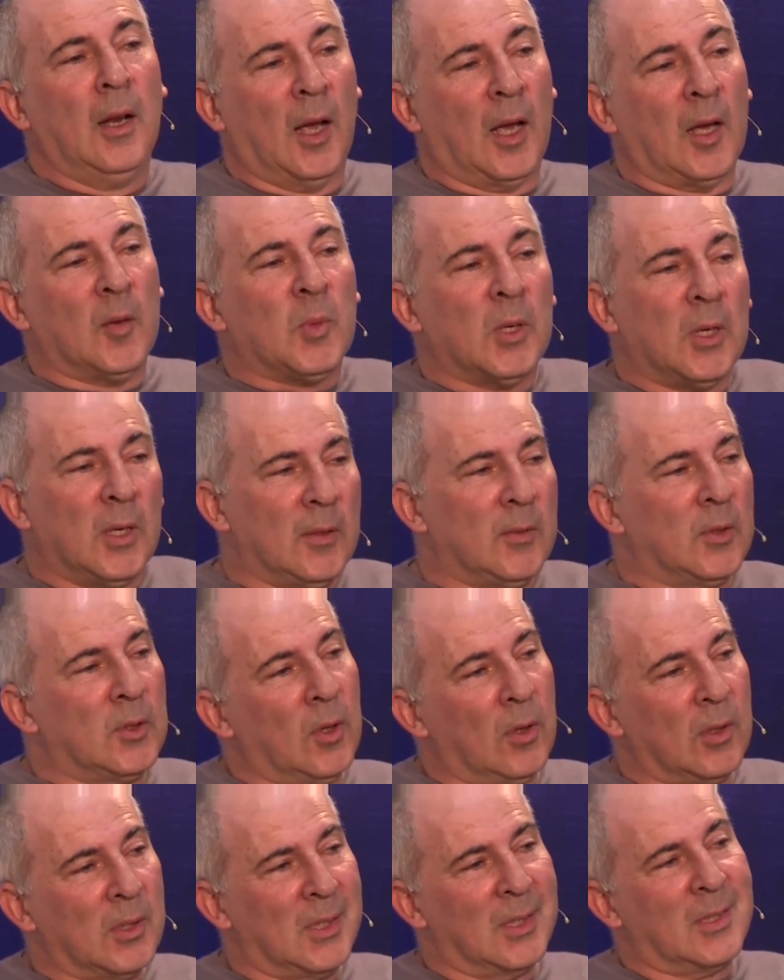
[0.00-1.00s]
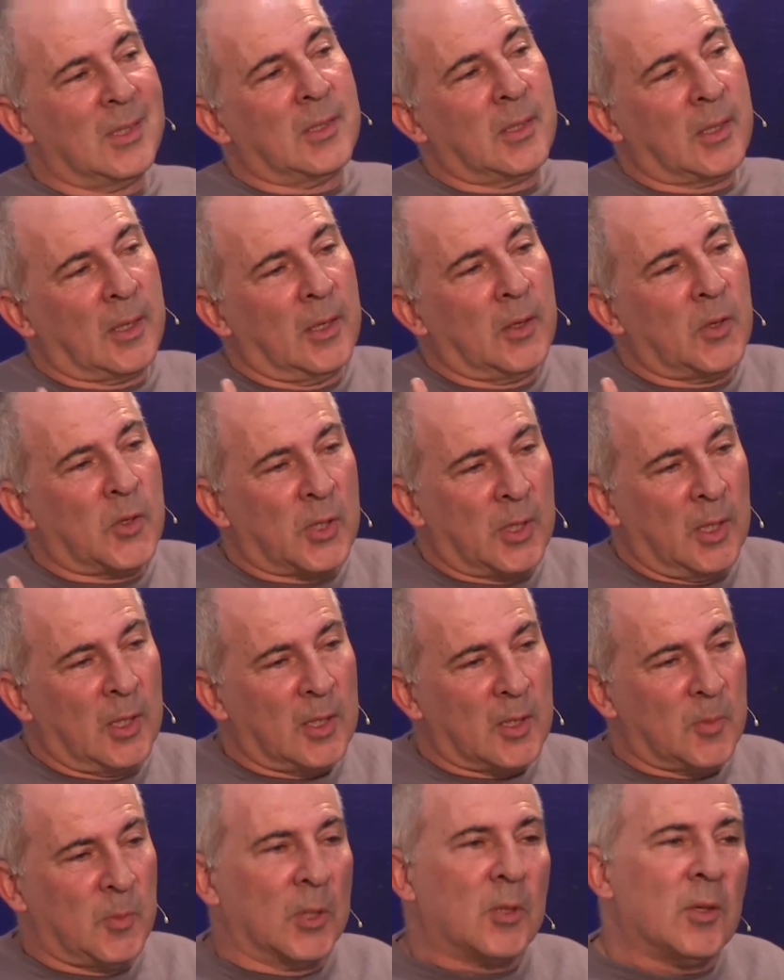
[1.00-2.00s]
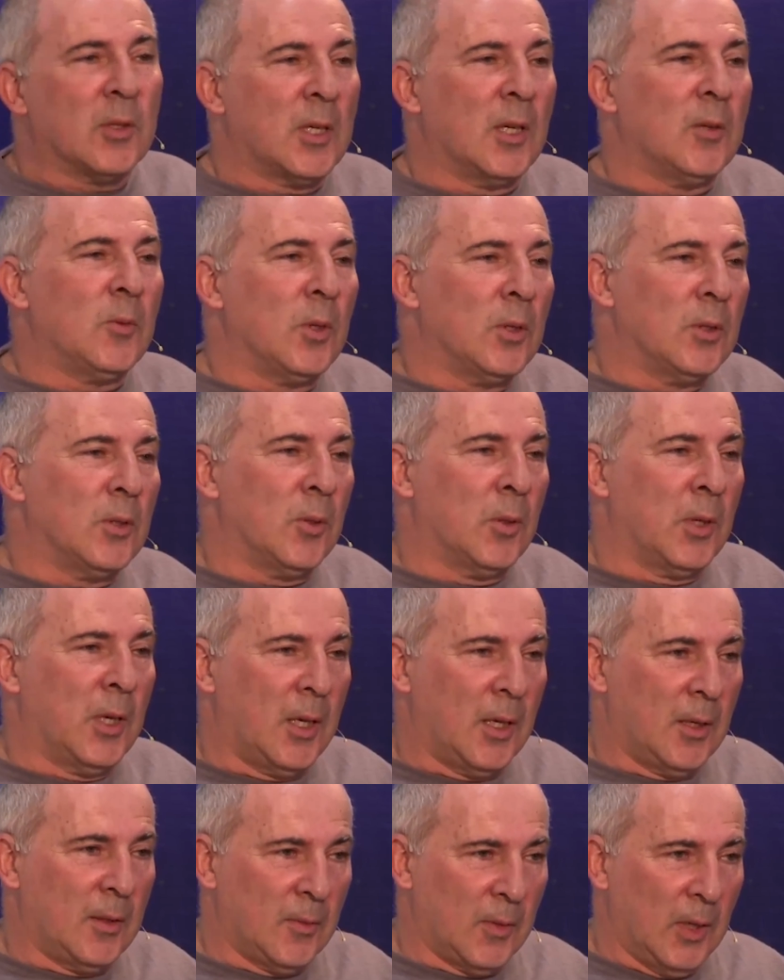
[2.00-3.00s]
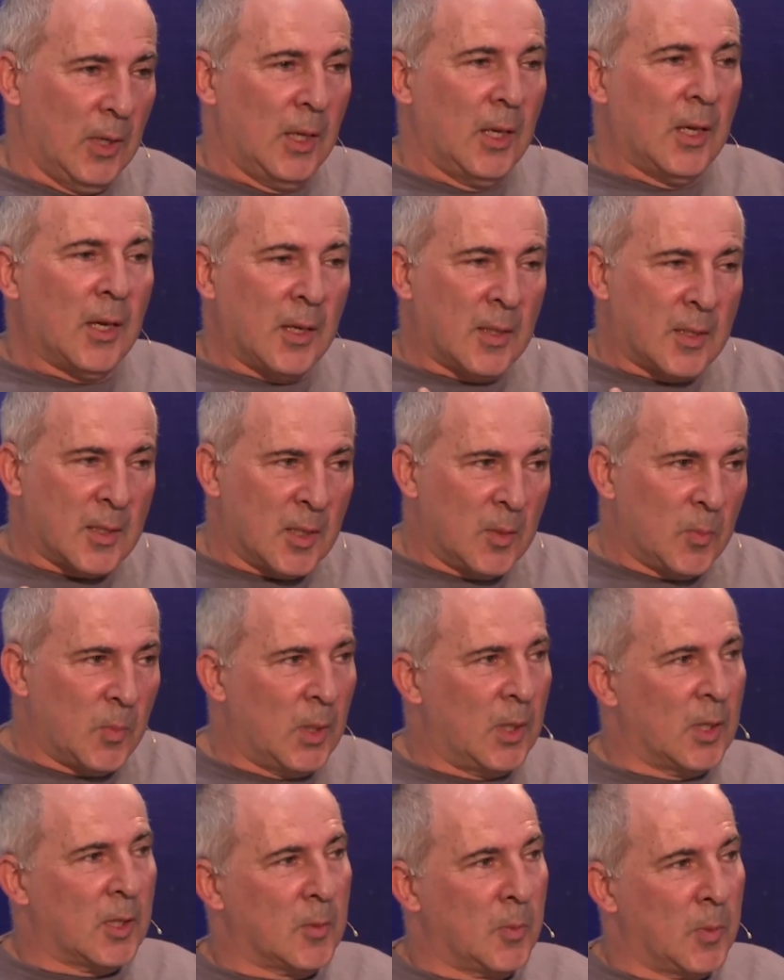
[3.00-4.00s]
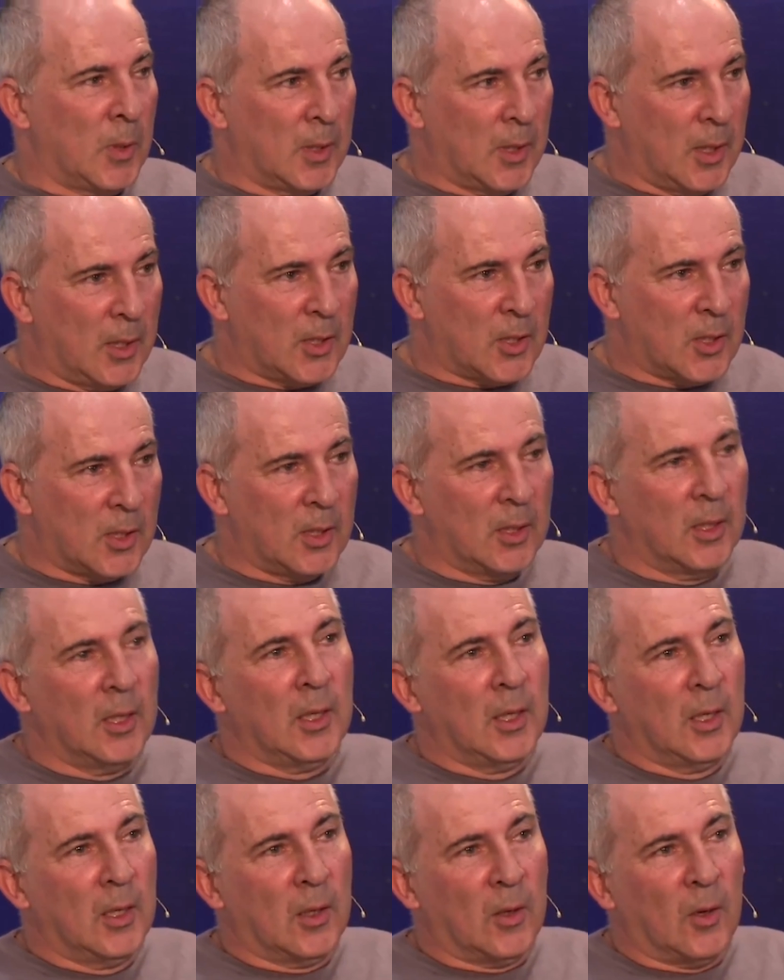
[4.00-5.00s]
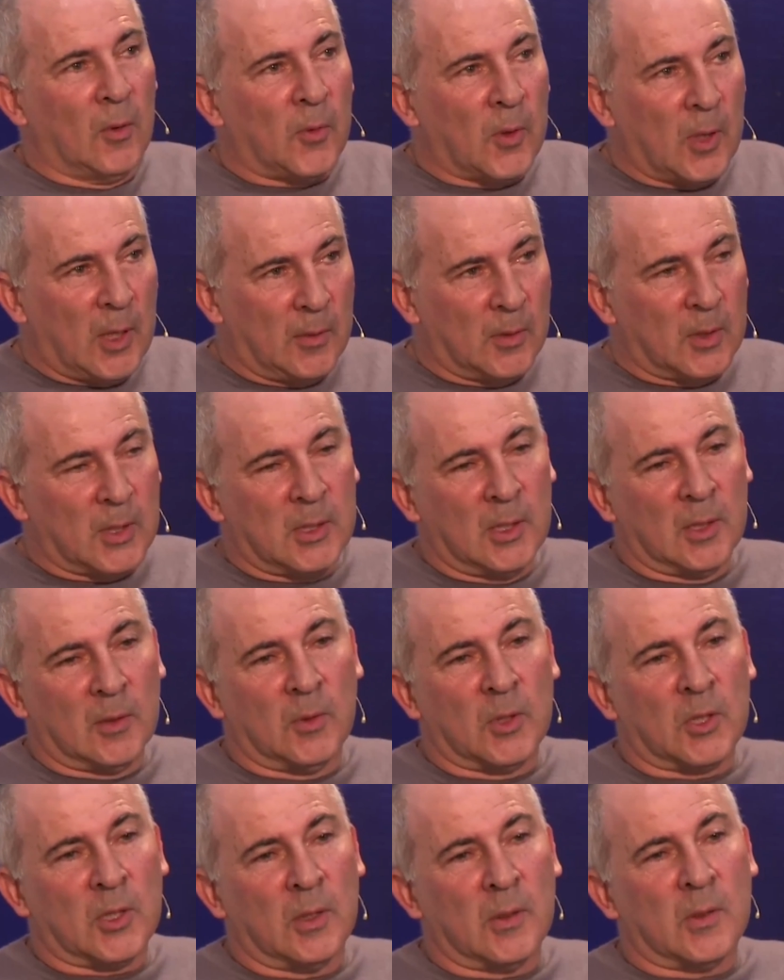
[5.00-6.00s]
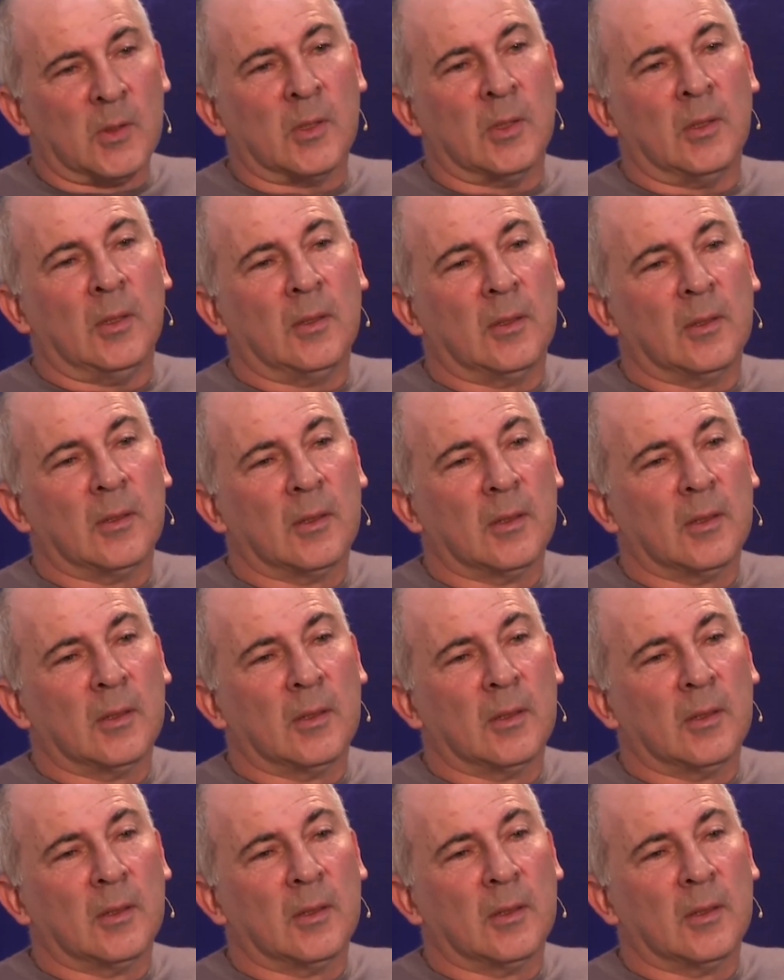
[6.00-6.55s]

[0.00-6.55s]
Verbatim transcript: I believe in all these strange things because I want to have a simple explanation of everything which I see.